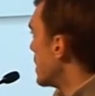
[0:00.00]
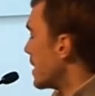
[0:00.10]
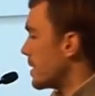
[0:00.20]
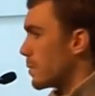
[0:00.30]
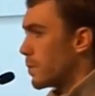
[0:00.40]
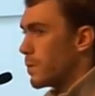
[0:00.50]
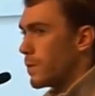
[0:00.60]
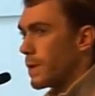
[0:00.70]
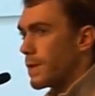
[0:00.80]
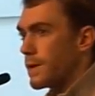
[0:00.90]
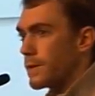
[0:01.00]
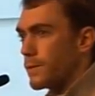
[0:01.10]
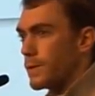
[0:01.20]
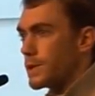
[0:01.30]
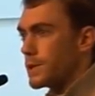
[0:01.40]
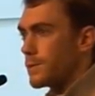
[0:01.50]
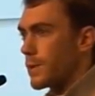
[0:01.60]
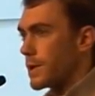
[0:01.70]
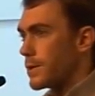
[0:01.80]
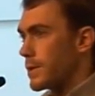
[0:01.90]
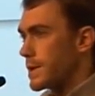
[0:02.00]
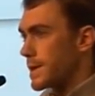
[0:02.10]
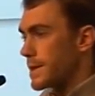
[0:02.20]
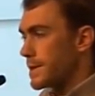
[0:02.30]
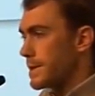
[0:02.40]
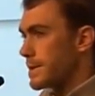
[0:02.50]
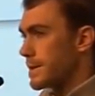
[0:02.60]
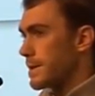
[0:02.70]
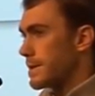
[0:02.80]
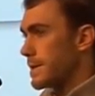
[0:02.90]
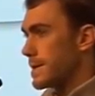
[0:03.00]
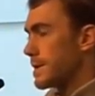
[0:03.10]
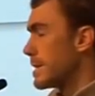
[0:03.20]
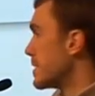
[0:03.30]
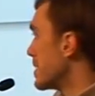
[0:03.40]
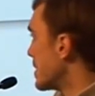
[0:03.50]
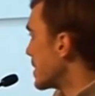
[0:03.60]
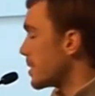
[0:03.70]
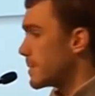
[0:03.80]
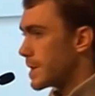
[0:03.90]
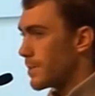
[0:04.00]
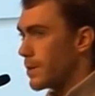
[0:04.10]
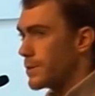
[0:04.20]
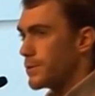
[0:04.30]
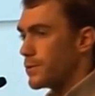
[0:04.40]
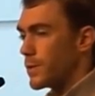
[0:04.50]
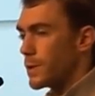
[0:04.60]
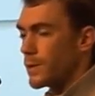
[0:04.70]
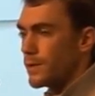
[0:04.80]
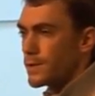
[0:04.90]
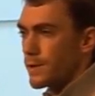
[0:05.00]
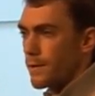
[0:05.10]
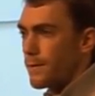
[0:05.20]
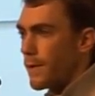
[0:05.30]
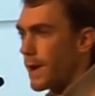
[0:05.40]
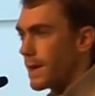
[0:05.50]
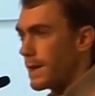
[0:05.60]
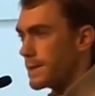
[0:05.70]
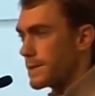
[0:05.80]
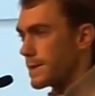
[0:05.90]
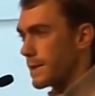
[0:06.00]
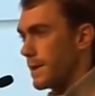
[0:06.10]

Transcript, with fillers: And one thing which is pretty cool is that NetZob is able to retrieve the file length